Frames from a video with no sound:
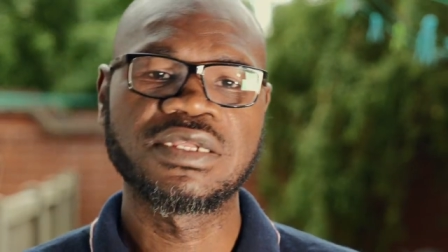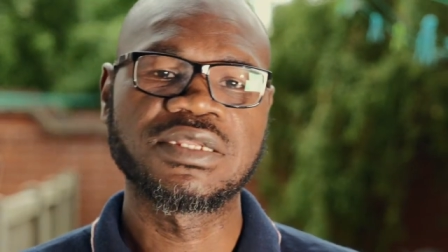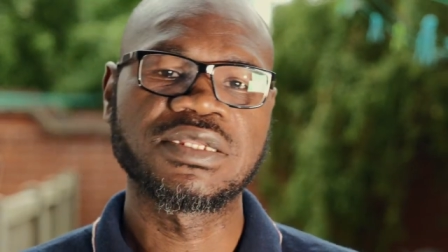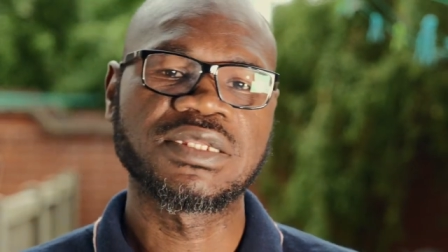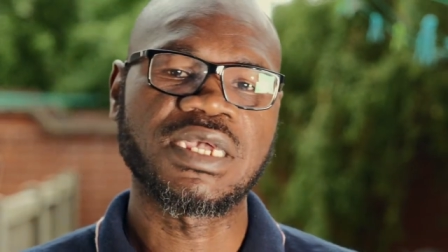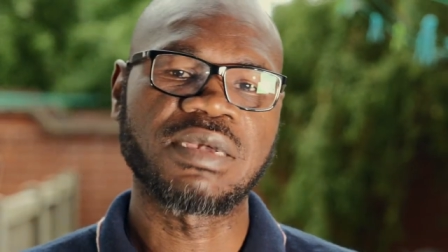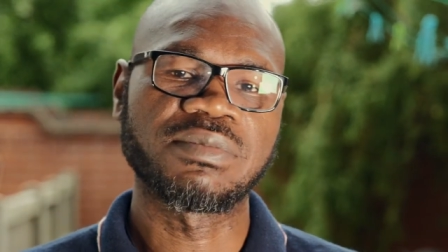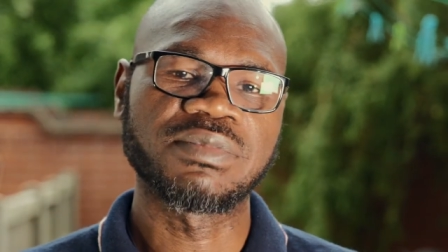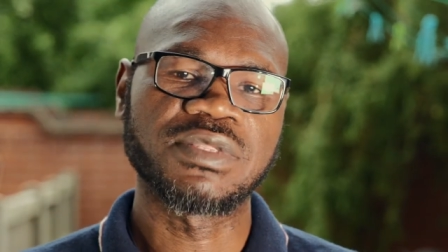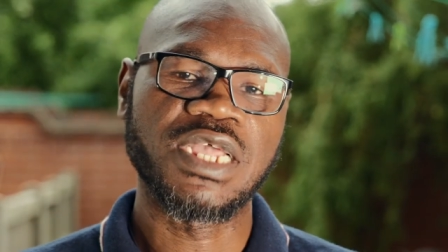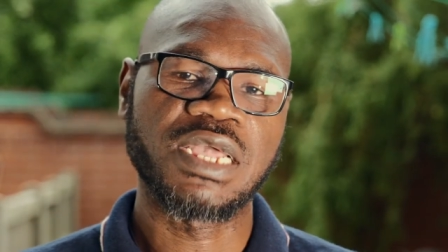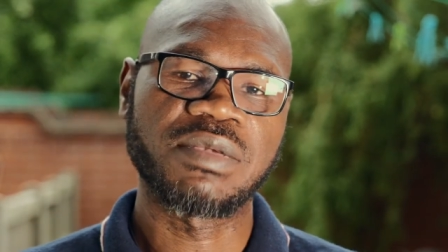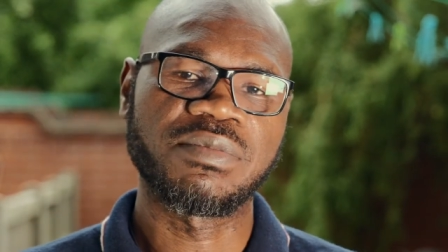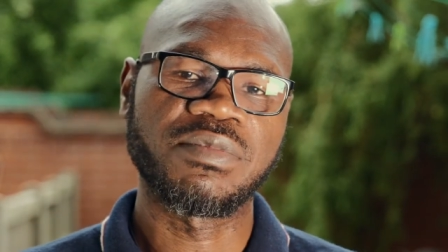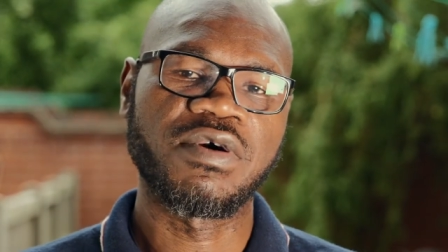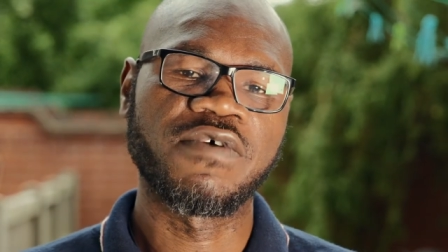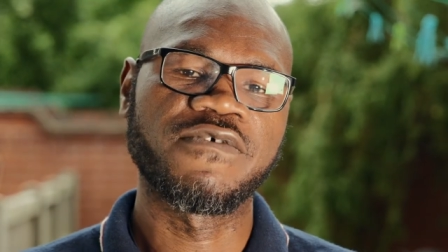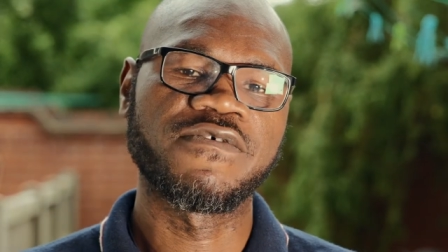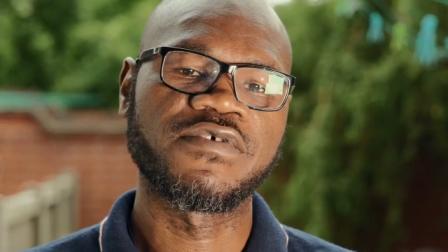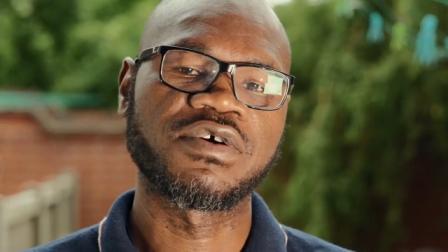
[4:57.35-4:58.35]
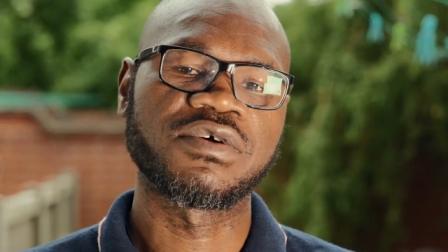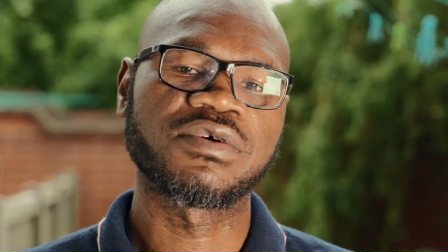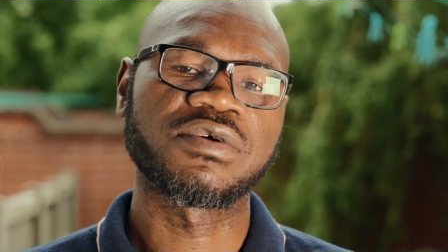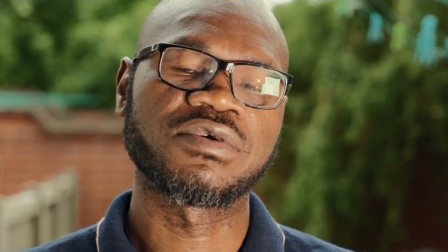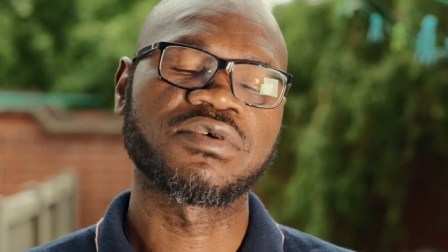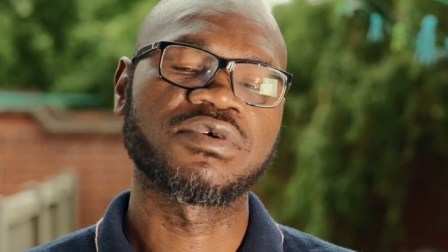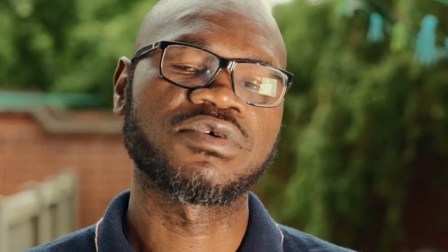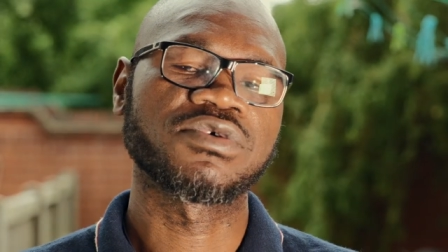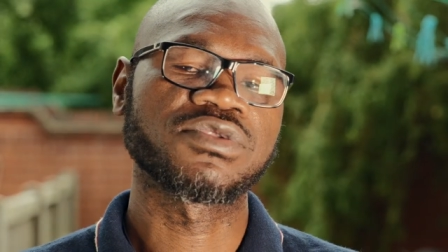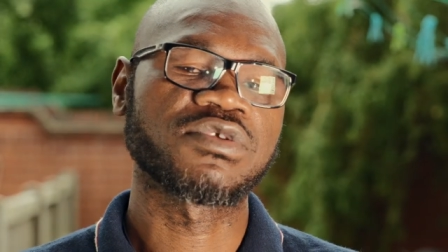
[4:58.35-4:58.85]
sometimes over the
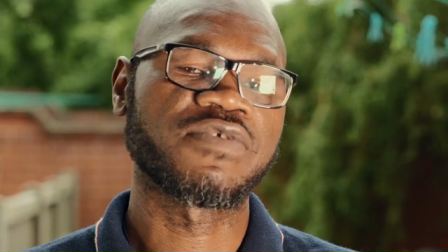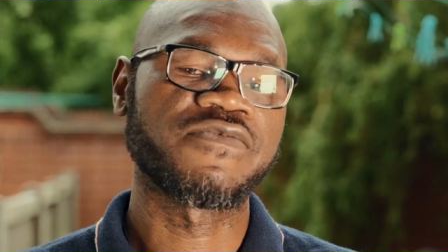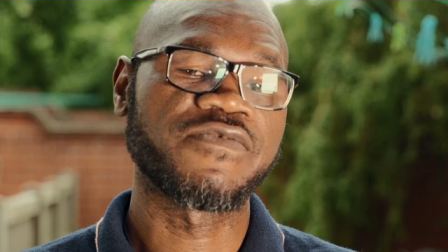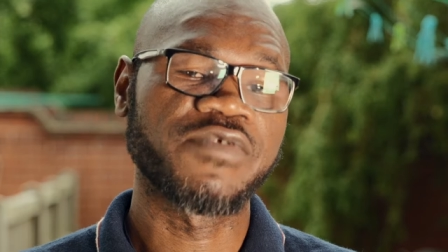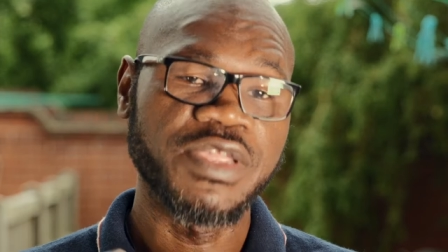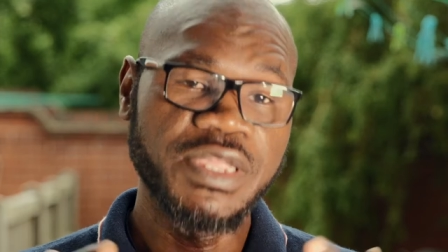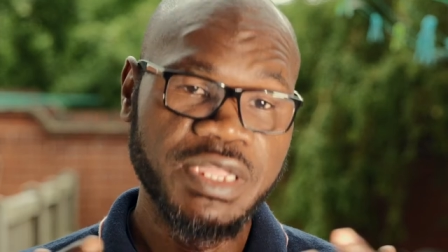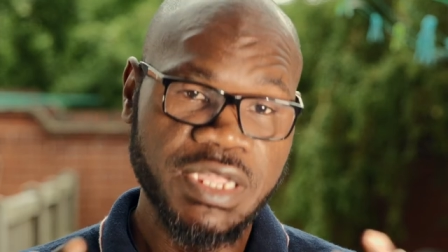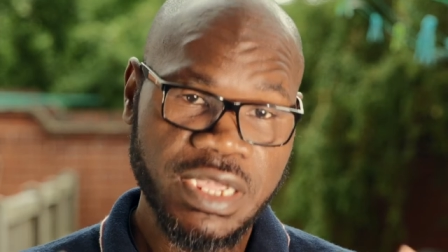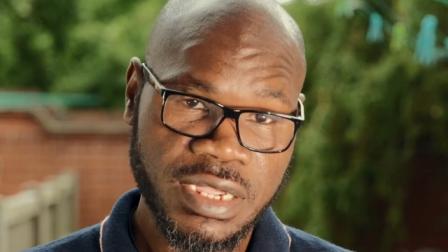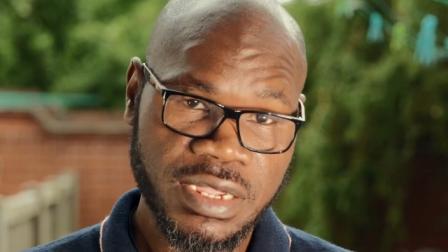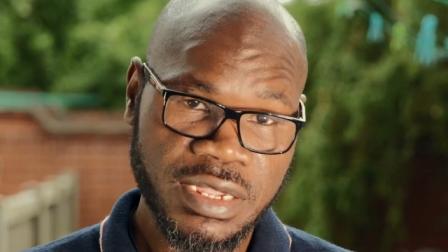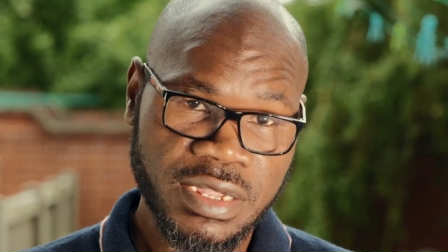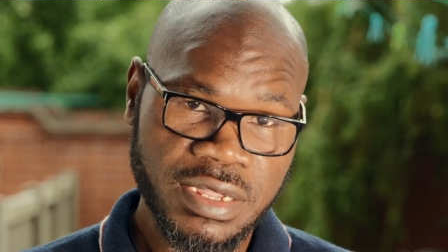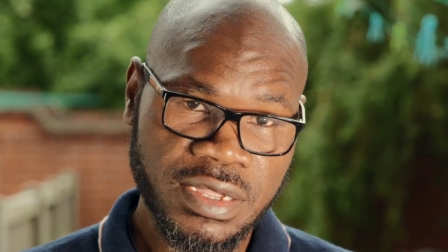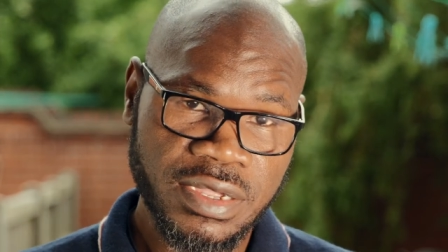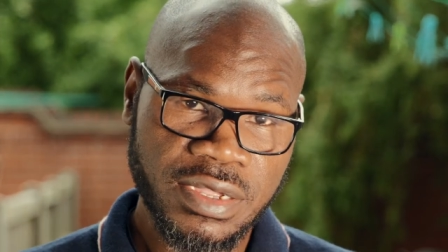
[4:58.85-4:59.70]
course of a year,